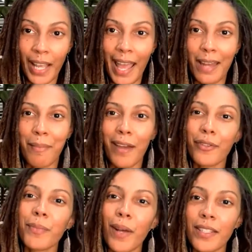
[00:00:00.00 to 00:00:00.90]
and my
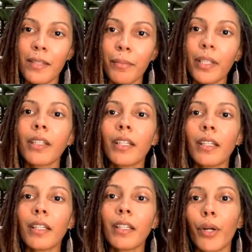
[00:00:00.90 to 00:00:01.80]

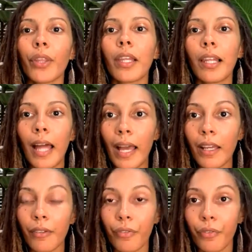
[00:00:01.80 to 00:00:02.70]
responsibility to birth
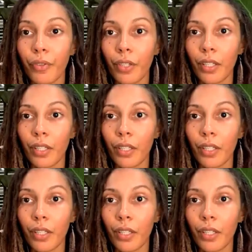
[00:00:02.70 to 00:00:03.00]
life